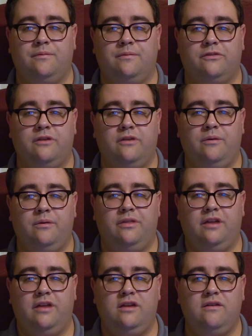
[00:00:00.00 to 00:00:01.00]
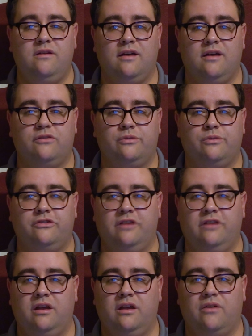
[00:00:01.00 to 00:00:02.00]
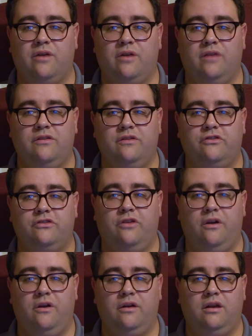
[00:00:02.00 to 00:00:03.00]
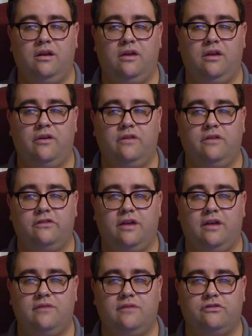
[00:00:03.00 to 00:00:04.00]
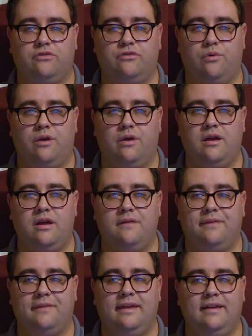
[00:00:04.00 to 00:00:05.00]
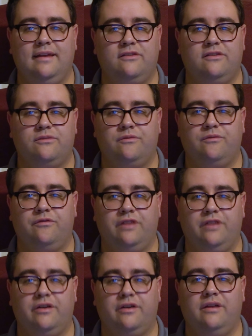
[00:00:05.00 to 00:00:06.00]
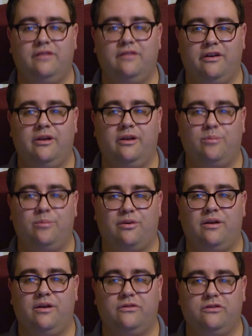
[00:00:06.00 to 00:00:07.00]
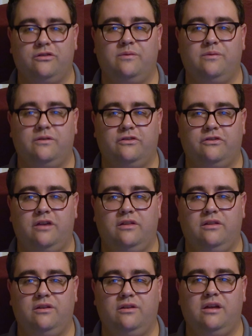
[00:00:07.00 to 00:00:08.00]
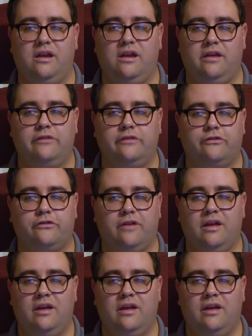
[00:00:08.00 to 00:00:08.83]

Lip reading: So, thank you guys for sticking around this long and hearing his life story. It's very, very impressive, to say the least.